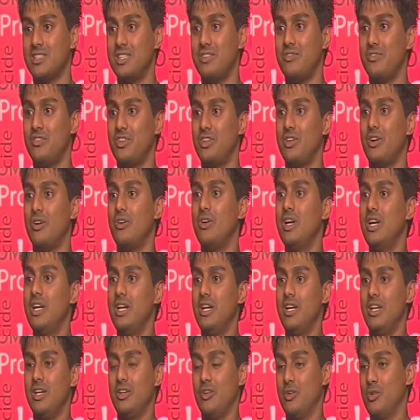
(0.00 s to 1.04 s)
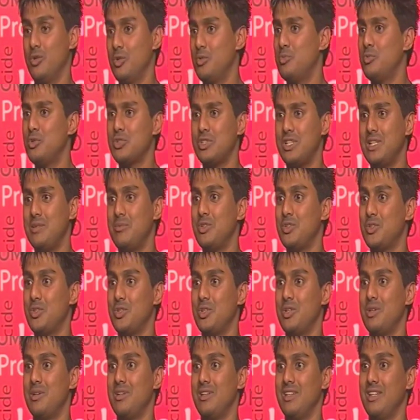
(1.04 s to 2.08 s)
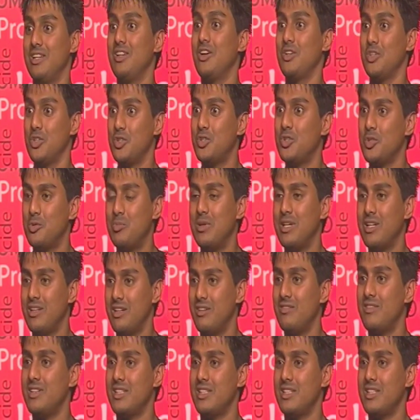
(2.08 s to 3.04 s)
If you're a good Muslim, you should you should be covered.